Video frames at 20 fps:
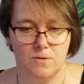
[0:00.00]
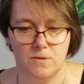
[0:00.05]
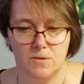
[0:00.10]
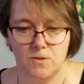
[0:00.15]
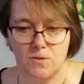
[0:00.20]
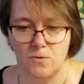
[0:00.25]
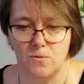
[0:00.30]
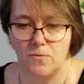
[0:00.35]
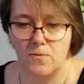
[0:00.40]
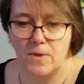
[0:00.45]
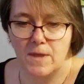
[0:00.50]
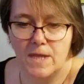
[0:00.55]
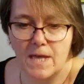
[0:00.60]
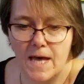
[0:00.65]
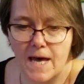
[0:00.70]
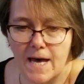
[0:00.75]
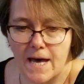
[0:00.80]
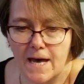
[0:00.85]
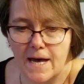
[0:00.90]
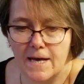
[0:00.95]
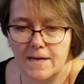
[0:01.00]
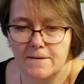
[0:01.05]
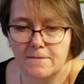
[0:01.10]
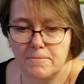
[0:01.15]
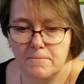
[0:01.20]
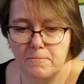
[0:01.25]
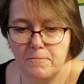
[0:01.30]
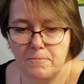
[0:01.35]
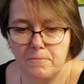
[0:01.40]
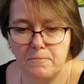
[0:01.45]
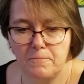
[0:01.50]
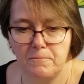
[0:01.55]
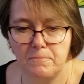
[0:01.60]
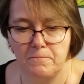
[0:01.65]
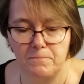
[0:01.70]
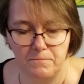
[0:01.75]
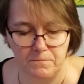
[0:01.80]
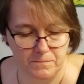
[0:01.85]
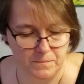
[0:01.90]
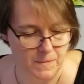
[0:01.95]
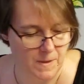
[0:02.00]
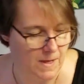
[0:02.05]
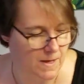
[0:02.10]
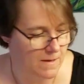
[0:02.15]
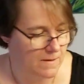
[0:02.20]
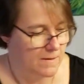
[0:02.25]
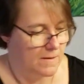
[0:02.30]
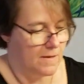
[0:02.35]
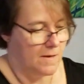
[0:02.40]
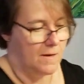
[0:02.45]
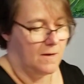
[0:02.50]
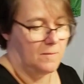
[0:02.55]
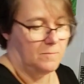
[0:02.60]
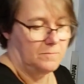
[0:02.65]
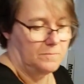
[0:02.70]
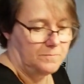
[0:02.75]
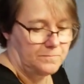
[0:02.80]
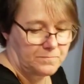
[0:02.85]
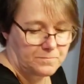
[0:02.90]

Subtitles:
So that ended up